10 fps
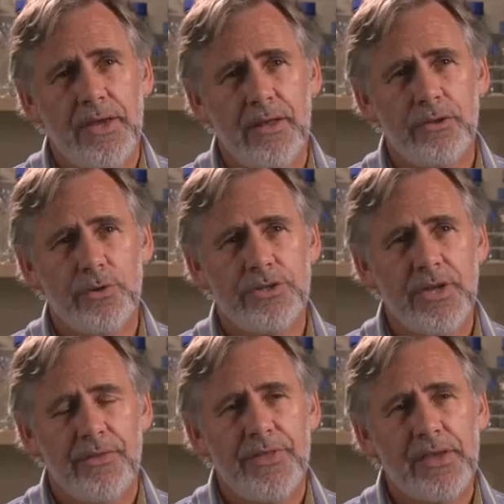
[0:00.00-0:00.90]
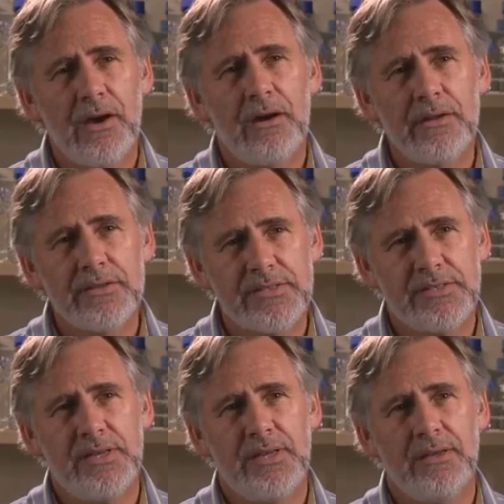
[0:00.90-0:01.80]
In other words, they can't
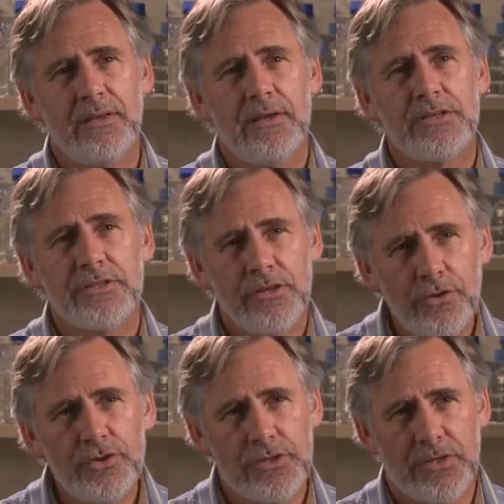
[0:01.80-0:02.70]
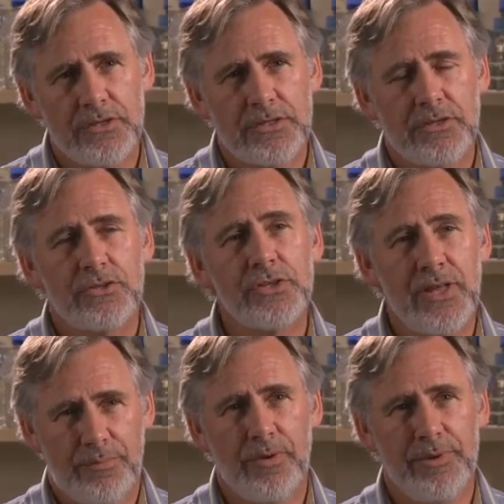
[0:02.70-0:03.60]
see solutions to
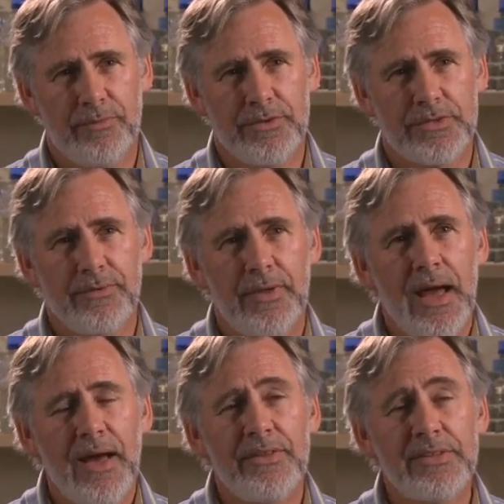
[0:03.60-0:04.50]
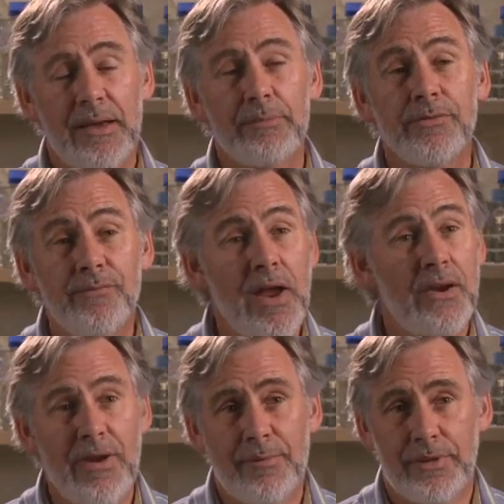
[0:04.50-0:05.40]
their problems. And this happens
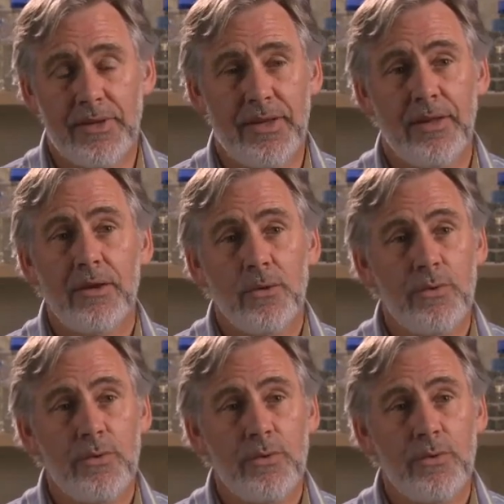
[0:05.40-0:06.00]
very rapidly.